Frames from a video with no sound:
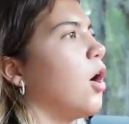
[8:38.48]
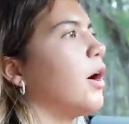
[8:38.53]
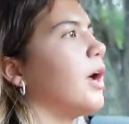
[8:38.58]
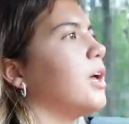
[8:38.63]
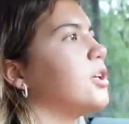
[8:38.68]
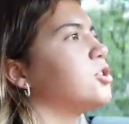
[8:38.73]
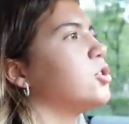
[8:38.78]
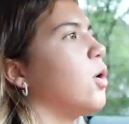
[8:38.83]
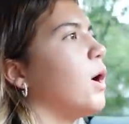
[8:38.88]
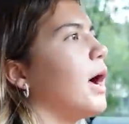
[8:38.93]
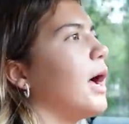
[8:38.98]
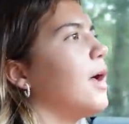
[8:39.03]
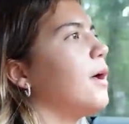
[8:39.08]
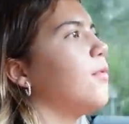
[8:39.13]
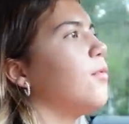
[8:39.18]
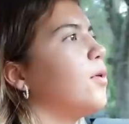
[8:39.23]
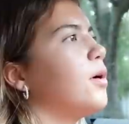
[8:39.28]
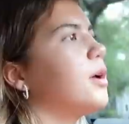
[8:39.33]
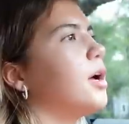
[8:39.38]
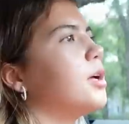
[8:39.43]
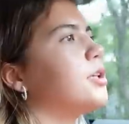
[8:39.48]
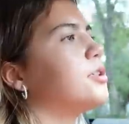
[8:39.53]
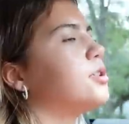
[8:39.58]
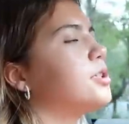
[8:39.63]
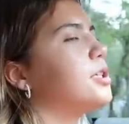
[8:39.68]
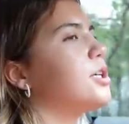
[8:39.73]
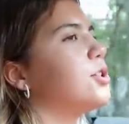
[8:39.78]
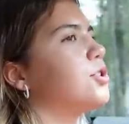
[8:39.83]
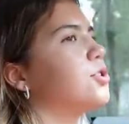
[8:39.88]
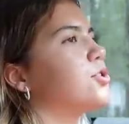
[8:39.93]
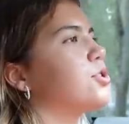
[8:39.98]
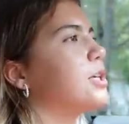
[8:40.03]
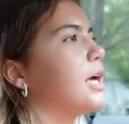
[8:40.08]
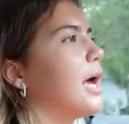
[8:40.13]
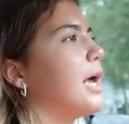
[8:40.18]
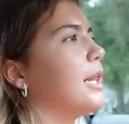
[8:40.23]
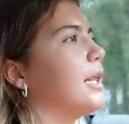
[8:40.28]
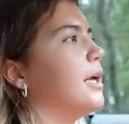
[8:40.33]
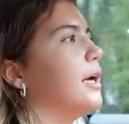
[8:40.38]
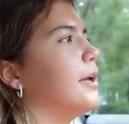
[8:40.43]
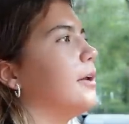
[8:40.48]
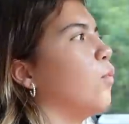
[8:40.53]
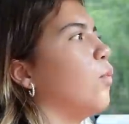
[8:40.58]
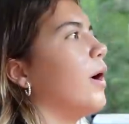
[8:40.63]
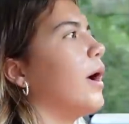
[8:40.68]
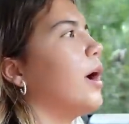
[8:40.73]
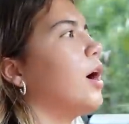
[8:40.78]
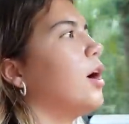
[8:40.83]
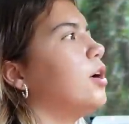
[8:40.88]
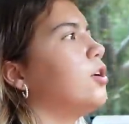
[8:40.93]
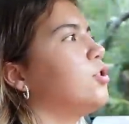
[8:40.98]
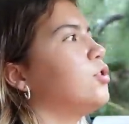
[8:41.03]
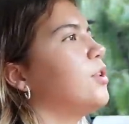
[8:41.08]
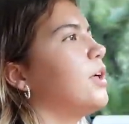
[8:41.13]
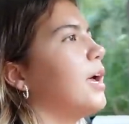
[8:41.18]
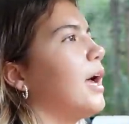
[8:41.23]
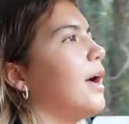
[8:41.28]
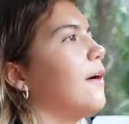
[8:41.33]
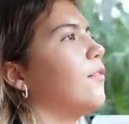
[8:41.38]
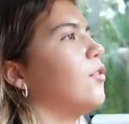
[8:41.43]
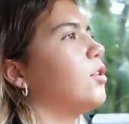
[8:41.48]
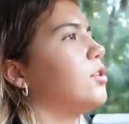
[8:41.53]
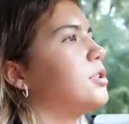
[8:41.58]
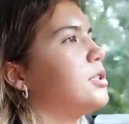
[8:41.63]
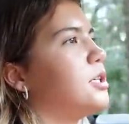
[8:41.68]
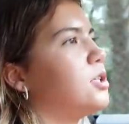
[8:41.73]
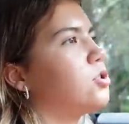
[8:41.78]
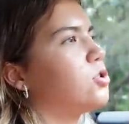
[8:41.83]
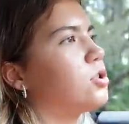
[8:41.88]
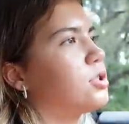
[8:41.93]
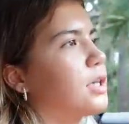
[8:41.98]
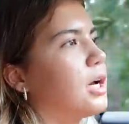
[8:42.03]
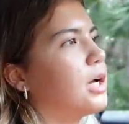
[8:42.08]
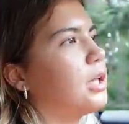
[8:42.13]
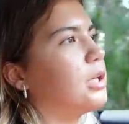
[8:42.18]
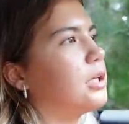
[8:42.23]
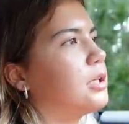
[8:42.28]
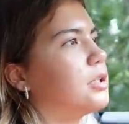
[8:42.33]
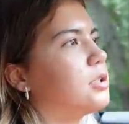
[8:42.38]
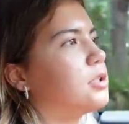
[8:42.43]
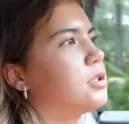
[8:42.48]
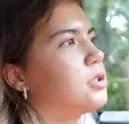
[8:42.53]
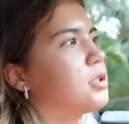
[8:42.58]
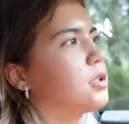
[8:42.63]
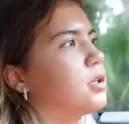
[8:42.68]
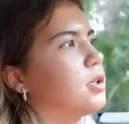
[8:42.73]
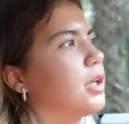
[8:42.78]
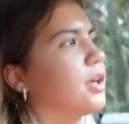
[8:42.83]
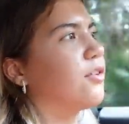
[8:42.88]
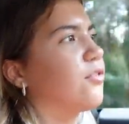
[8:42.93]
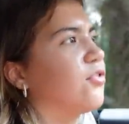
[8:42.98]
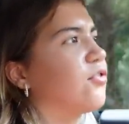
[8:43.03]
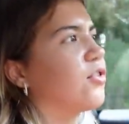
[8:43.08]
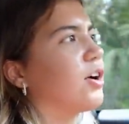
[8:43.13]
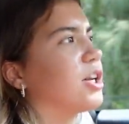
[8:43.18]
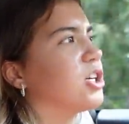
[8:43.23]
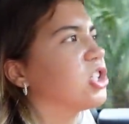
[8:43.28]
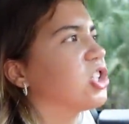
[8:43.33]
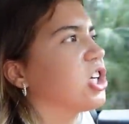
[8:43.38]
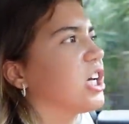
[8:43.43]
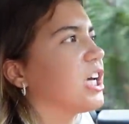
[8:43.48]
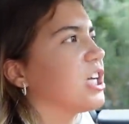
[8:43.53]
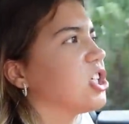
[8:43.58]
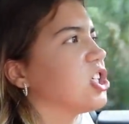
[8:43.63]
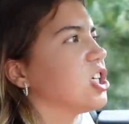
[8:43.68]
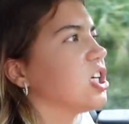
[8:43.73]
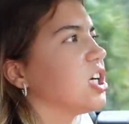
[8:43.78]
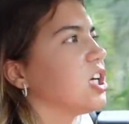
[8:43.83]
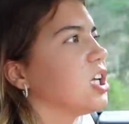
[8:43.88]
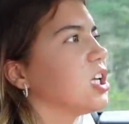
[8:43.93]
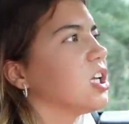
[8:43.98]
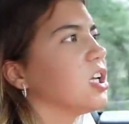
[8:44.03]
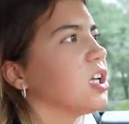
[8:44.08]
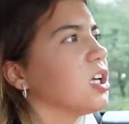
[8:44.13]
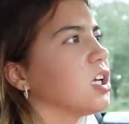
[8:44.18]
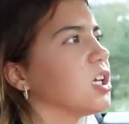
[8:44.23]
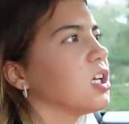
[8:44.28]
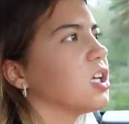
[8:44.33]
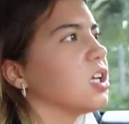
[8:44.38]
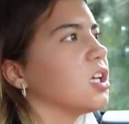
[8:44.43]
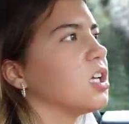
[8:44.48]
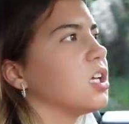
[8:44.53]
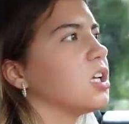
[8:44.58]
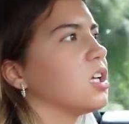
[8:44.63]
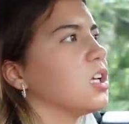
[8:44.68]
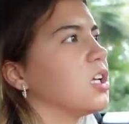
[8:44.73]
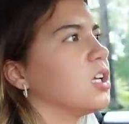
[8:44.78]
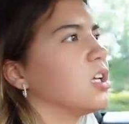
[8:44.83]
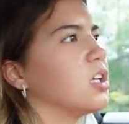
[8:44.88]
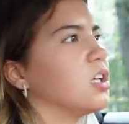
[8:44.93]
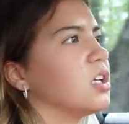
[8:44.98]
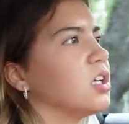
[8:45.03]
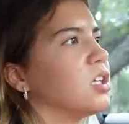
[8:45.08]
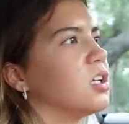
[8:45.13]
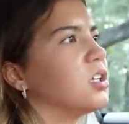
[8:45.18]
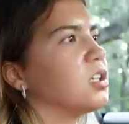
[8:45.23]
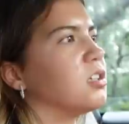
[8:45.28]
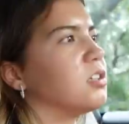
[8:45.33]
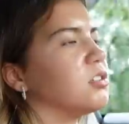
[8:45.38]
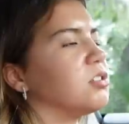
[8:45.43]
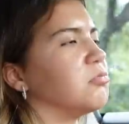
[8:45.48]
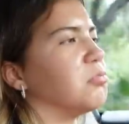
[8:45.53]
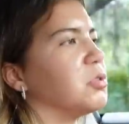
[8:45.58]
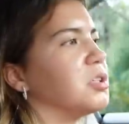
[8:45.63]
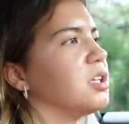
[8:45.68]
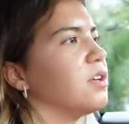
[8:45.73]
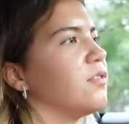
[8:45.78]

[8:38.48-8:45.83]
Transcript: Okay, truck. So I want a Caesar salad. Where do they have good Caesar salads? I'm thinking like Fresh Kitchen. What